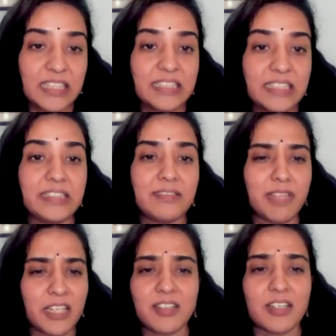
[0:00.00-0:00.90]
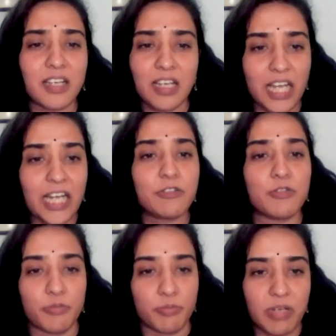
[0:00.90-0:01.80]
that that I
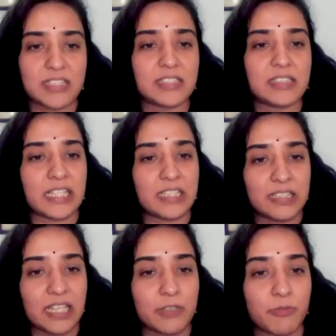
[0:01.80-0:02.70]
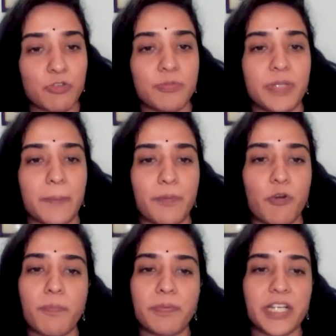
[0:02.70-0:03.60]
don't know, as in that that it won't be
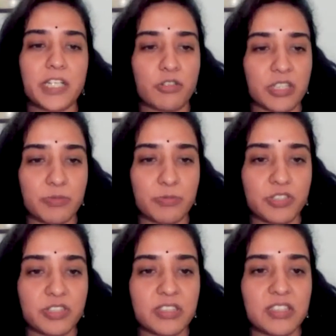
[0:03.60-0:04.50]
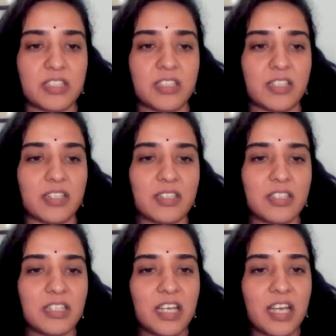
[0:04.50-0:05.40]
appropriate or it wouldn't uh,
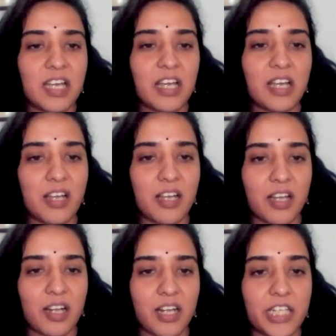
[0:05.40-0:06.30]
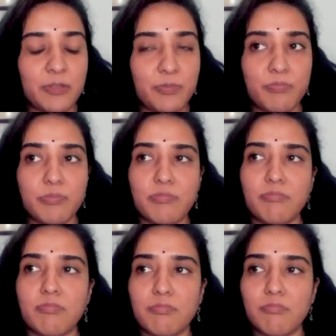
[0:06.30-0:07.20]
uh, it.
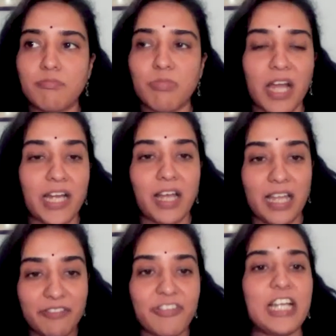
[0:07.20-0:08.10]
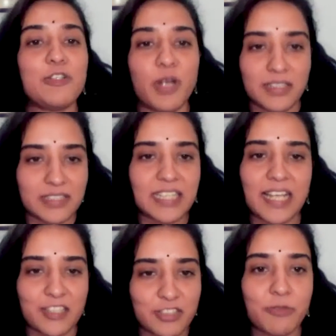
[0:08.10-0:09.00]
I, I fail to
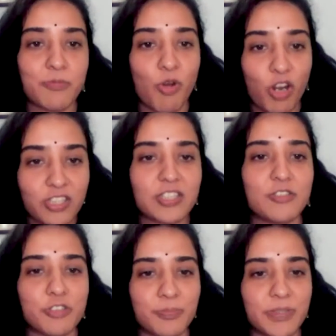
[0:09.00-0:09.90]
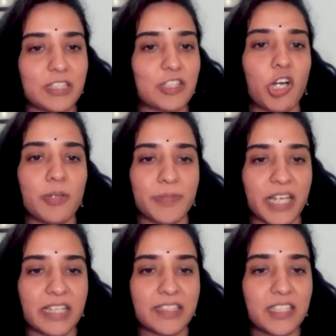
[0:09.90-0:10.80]
understand actually what could be the thought
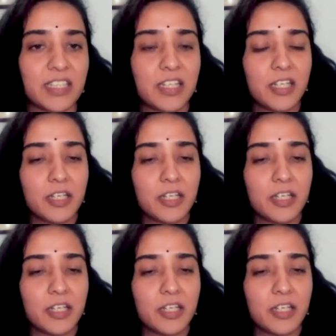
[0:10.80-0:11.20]
behind it,